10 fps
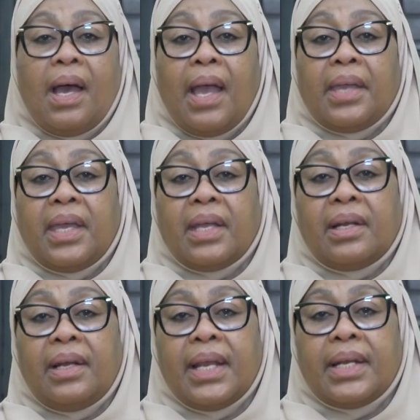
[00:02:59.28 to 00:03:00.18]
I can
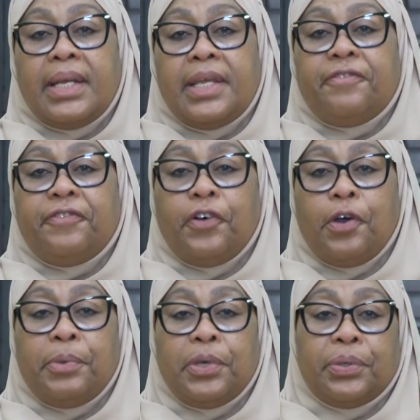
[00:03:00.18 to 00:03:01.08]
gladly
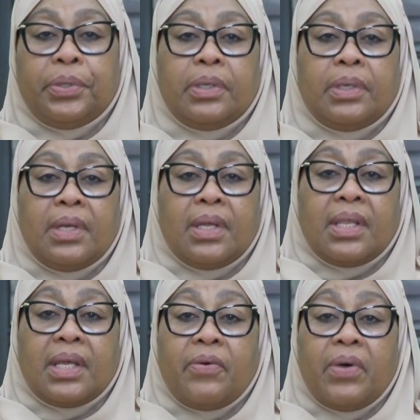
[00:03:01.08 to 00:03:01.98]
inform you
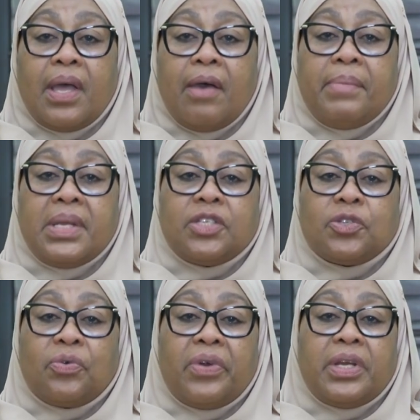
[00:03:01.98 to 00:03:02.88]
that our government
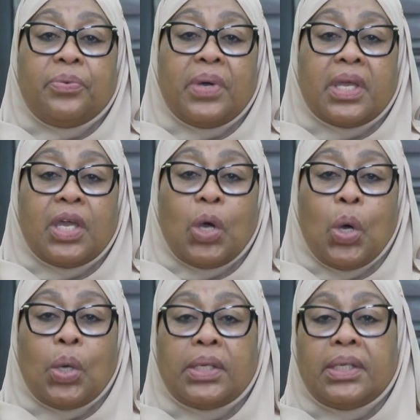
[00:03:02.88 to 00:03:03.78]
is already working
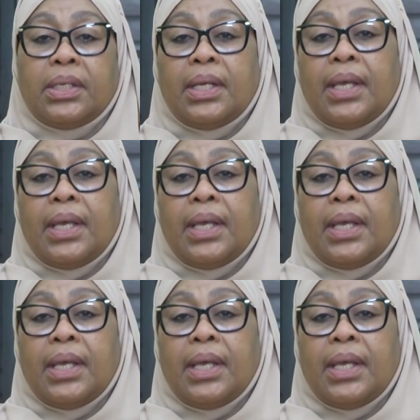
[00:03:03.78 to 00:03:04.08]
on